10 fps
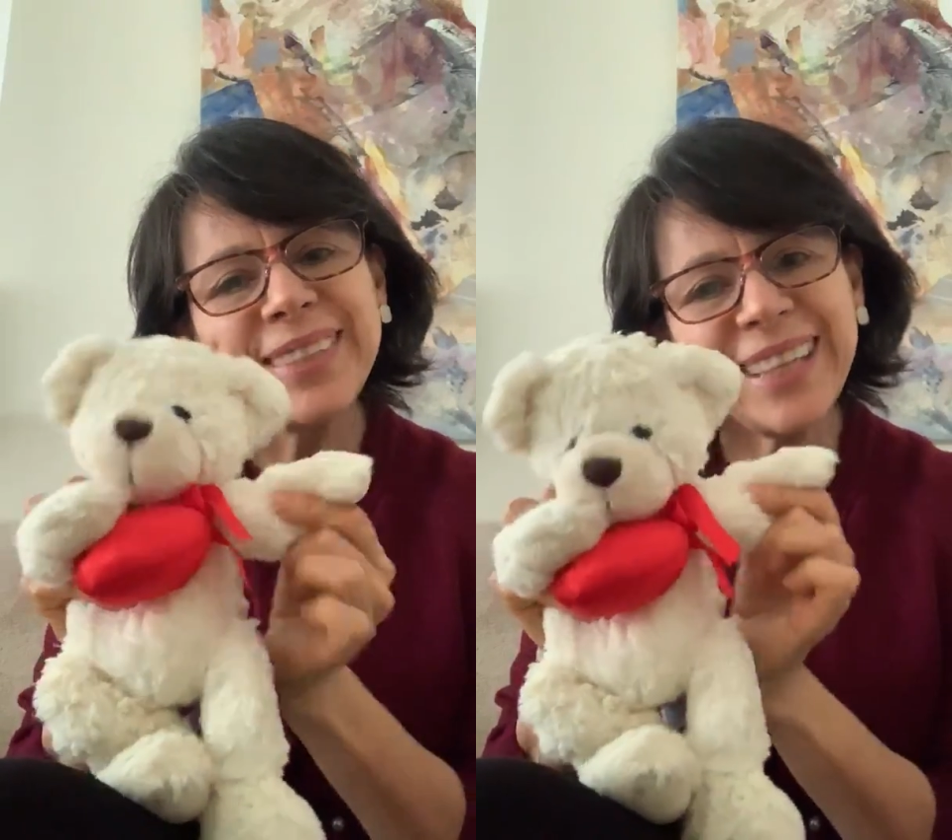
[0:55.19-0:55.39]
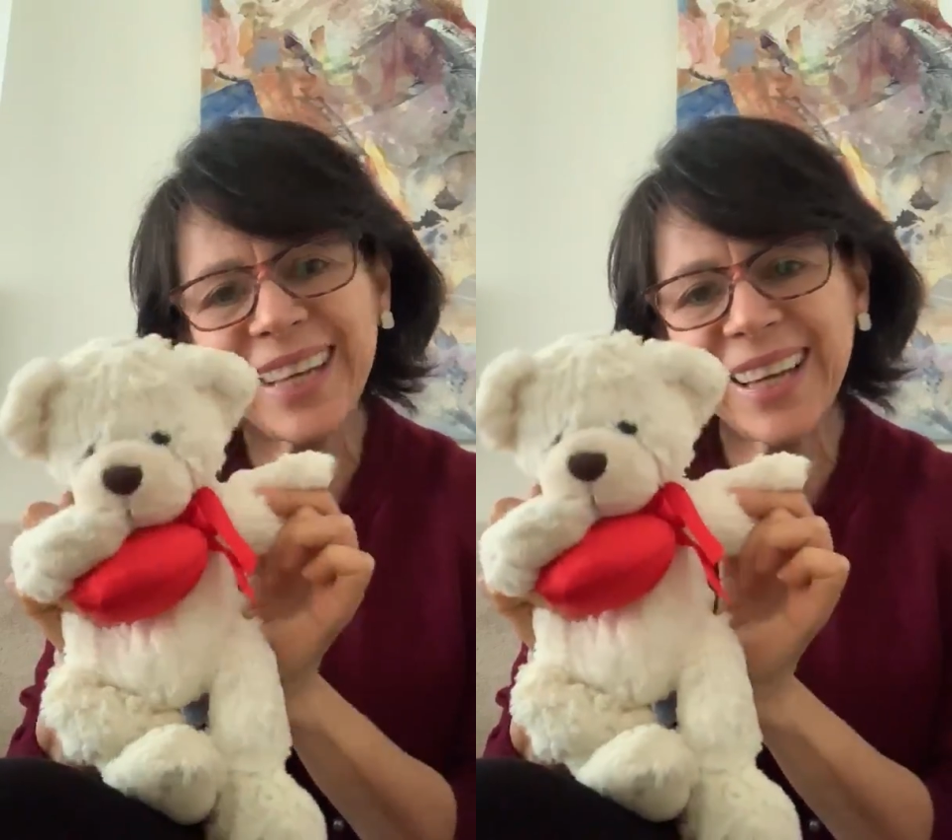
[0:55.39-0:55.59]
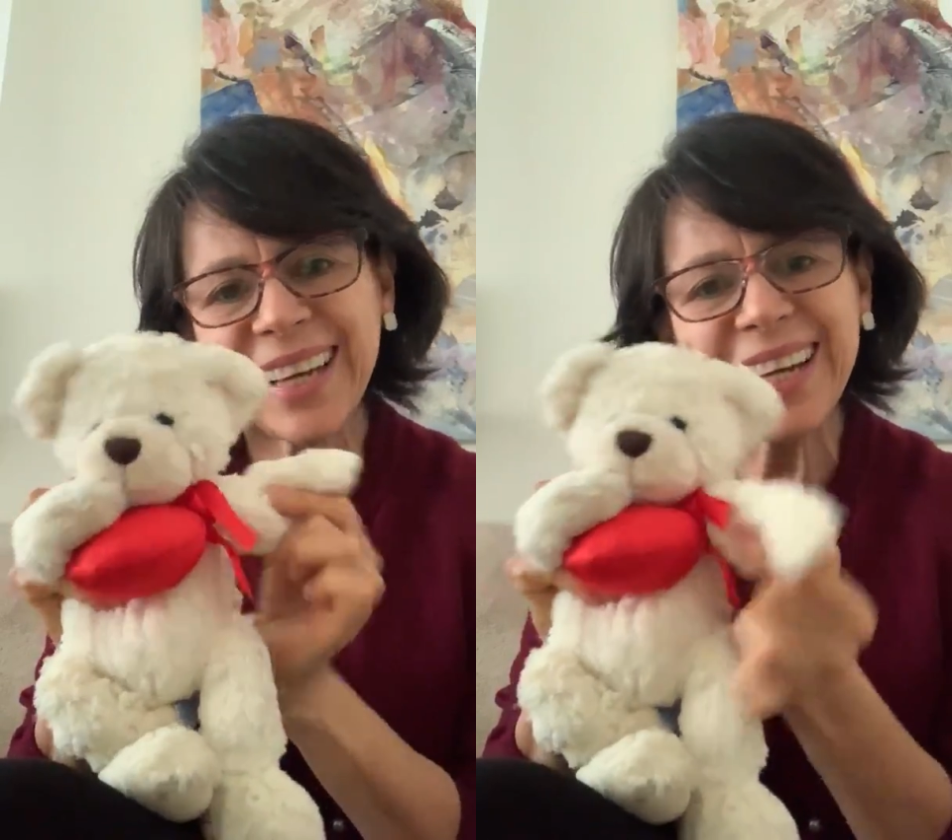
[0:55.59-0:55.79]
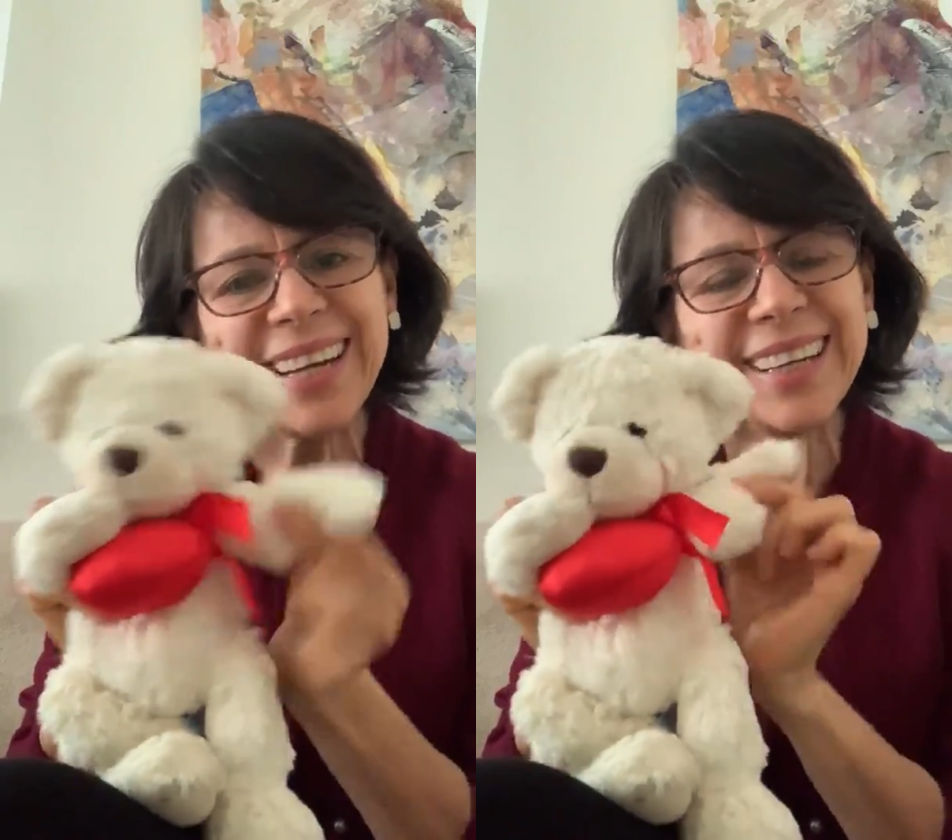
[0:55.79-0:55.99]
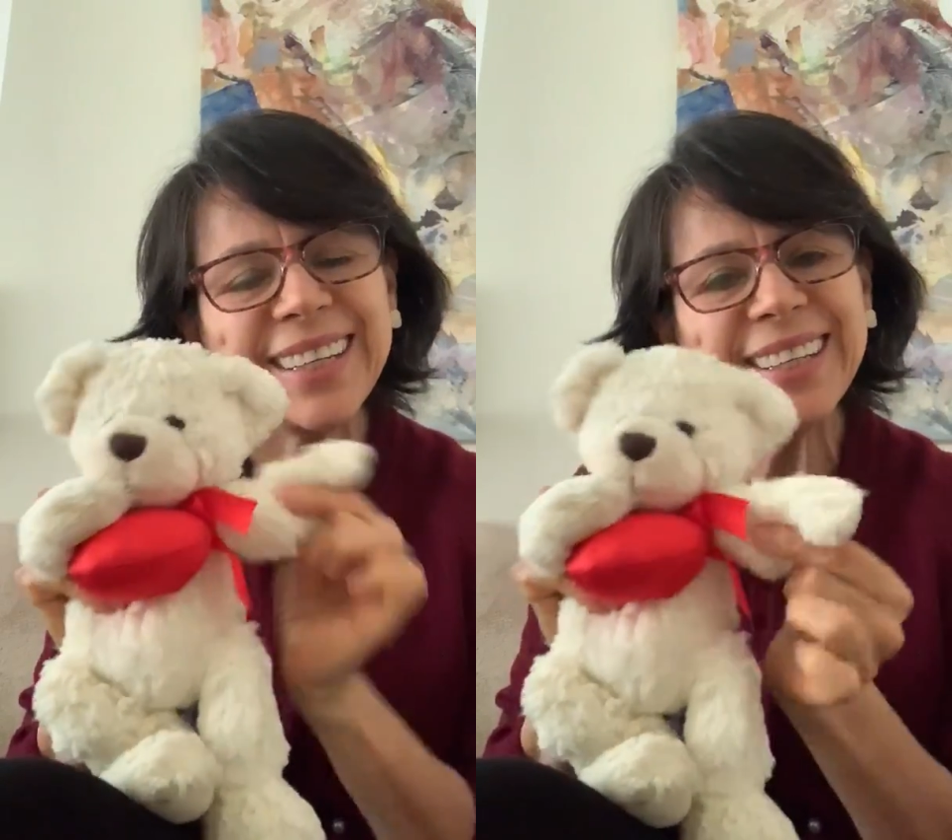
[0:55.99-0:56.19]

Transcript: Yeah.